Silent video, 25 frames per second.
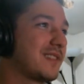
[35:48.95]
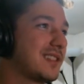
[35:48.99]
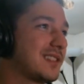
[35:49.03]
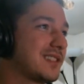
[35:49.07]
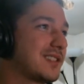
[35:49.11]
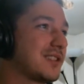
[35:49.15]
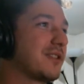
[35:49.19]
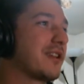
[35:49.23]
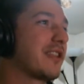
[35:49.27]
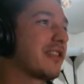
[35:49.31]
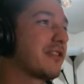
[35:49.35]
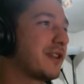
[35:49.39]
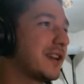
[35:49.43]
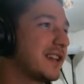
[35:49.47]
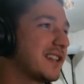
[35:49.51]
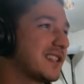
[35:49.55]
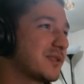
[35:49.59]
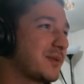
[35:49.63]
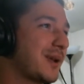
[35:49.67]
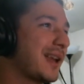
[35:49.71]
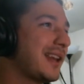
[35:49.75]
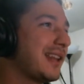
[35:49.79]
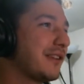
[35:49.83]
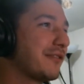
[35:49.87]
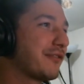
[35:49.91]
So a threat is
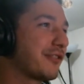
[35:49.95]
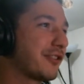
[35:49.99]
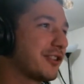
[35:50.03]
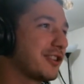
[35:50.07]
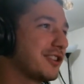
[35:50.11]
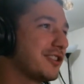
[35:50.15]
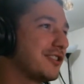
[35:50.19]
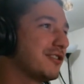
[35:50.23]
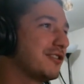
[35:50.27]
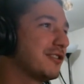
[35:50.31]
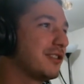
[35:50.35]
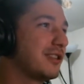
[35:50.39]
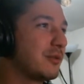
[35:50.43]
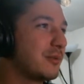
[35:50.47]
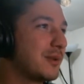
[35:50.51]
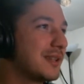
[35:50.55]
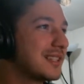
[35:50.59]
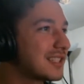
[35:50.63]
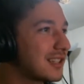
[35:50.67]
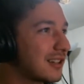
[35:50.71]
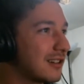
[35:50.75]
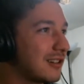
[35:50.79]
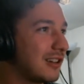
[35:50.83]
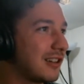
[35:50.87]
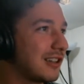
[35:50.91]
waiting for you. The winds
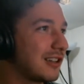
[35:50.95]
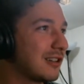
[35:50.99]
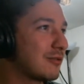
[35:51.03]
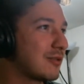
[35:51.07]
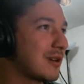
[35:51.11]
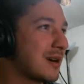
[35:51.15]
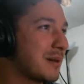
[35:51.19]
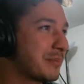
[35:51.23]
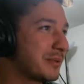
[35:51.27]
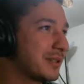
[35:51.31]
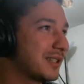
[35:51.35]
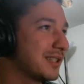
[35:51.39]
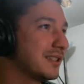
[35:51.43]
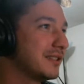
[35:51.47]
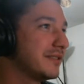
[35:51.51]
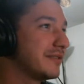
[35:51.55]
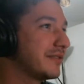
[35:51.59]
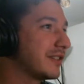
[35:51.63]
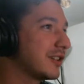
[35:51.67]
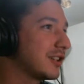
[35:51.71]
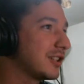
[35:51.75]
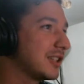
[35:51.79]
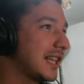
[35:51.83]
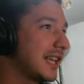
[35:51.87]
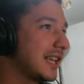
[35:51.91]
are uncooperative.
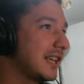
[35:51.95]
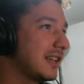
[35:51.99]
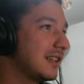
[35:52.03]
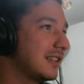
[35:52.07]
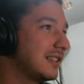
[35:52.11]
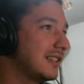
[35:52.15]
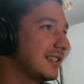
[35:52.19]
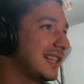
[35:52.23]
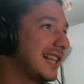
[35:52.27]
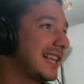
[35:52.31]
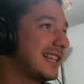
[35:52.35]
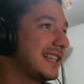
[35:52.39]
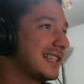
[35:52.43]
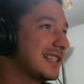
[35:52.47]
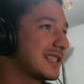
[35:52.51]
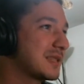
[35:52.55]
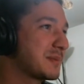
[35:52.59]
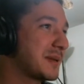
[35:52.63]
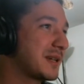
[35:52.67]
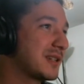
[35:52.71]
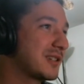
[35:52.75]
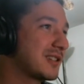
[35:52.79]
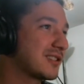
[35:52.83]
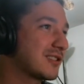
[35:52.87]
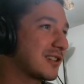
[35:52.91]
Your landing is
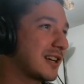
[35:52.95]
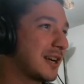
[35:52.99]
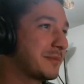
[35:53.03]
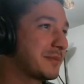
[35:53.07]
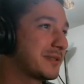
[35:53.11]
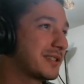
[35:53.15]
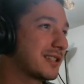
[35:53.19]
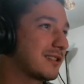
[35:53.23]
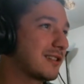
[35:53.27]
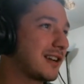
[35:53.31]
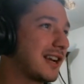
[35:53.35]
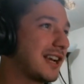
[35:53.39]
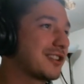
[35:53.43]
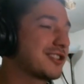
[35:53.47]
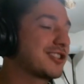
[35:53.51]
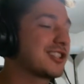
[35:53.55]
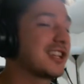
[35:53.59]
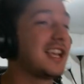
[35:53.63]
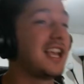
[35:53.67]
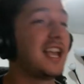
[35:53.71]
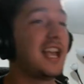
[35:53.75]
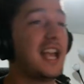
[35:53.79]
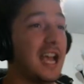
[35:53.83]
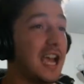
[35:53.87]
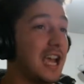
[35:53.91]
better described as a crash,
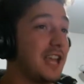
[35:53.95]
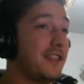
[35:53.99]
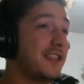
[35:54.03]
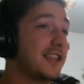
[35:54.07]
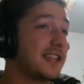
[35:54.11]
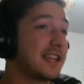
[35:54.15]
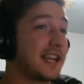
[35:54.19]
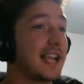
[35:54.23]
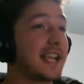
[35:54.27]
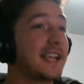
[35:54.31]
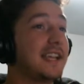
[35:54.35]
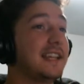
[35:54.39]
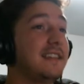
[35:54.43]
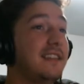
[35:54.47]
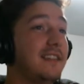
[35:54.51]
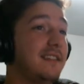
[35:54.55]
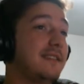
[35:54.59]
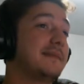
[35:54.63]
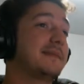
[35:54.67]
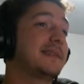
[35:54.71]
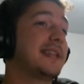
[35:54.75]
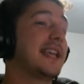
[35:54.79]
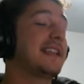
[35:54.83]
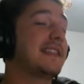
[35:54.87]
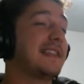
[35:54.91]
and then I can
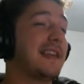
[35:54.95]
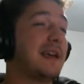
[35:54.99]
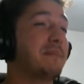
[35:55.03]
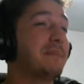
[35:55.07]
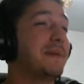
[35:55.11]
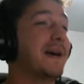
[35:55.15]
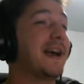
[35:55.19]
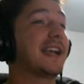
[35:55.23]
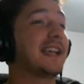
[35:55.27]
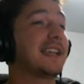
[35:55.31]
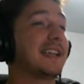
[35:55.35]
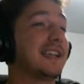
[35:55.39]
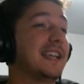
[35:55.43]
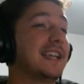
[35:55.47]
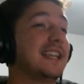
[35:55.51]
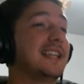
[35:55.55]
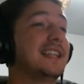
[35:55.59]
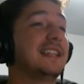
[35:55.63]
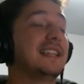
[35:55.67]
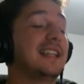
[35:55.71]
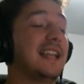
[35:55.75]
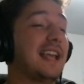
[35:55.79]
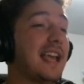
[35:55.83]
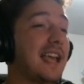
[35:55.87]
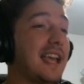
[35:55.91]
take that back
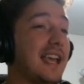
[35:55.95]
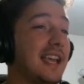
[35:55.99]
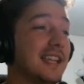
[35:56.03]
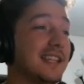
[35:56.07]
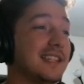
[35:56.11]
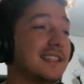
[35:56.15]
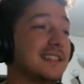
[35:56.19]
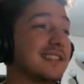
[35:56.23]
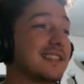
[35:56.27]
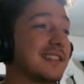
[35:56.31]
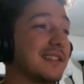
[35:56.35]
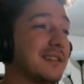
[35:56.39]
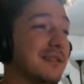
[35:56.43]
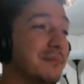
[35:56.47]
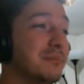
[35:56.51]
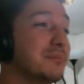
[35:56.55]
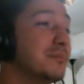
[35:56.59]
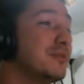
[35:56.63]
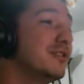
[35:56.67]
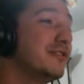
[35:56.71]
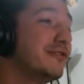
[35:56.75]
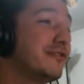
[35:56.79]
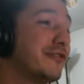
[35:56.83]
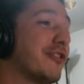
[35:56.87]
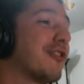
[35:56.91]
and
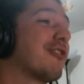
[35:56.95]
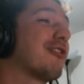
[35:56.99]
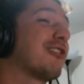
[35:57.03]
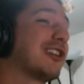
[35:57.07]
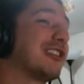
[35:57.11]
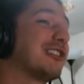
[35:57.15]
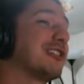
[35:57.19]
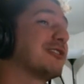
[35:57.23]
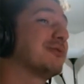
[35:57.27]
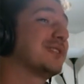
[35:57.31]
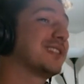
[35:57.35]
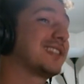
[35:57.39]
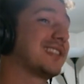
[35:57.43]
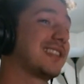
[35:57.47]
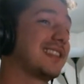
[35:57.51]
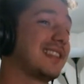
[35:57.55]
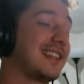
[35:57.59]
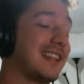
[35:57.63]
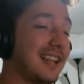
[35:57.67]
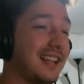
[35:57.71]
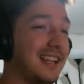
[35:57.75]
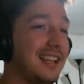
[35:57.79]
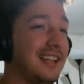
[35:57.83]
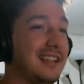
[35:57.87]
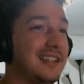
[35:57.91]
move forward with
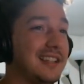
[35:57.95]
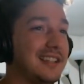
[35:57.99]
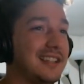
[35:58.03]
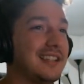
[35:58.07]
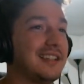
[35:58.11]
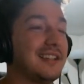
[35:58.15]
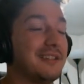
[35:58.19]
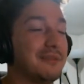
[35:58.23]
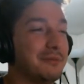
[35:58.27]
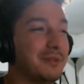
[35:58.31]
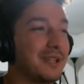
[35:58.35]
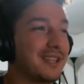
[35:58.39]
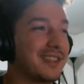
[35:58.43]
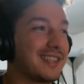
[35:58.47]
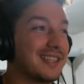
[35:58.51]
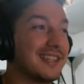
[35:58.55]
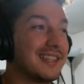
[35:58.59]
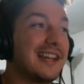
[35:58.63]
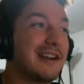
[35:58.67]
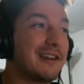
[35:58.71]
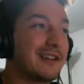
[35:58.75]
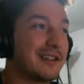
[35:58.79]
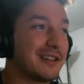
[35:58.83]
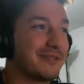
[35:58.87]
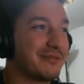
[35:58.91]
the
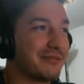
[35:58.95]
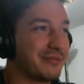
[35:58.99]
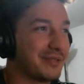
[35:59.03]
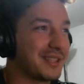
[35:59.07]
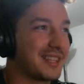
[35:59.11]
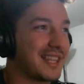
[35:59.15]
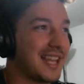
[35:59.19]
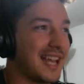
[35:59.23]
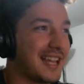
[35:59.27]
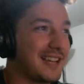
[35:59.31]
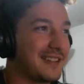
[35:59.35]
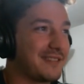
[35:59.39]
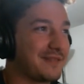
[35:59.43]
narrative with that.